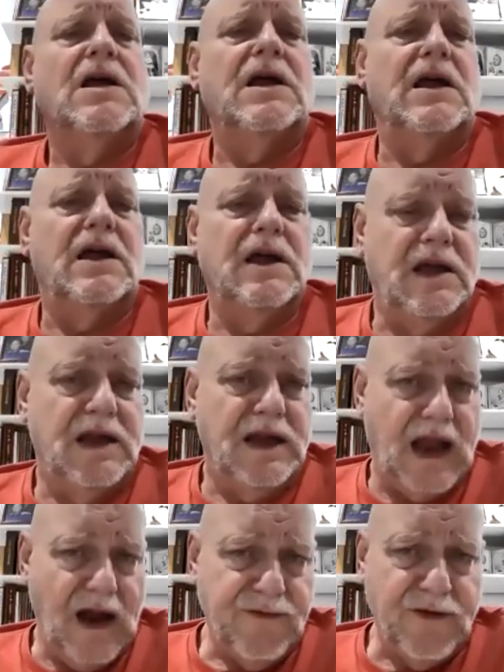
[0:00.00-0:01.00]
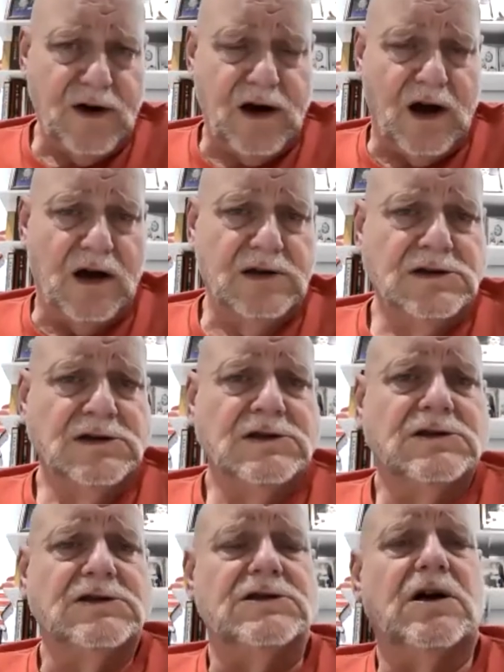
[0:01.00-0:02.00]
in Africa,
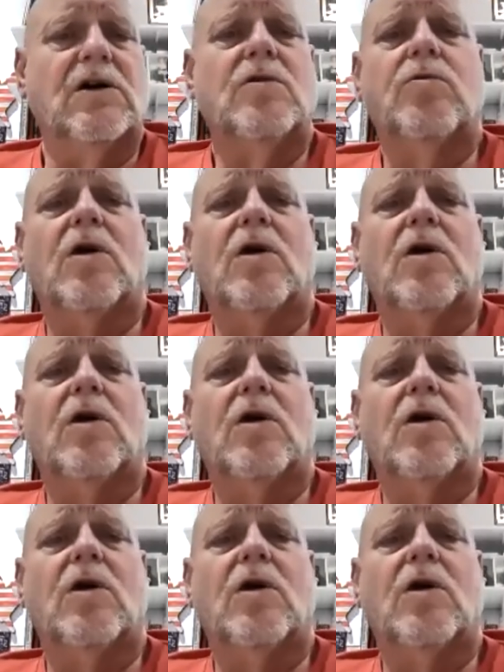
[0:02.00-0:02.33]
you know,